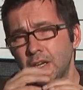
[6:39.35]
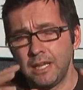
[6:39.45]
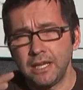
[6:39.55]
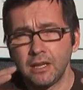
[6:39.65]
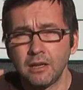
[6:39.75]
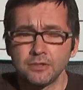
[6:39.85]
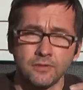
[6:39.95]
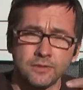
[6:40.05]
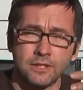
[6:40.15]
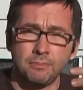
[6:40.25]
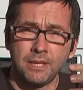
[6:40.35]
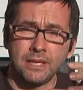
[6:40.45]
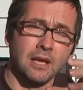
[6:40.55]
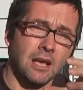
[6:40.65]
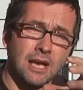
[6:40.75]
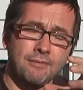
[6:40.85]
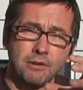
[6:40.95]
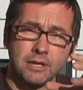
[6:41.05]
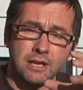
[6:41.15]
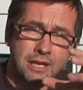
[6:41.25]
Clear glass, obviously, being a
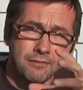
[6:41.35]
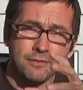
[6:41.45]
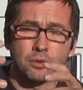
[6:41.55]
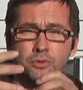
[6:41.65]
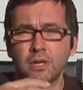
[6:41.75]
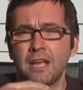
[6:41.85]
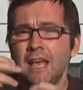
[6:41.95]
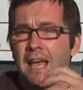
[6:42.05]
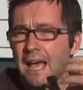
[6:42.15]
very clear filter,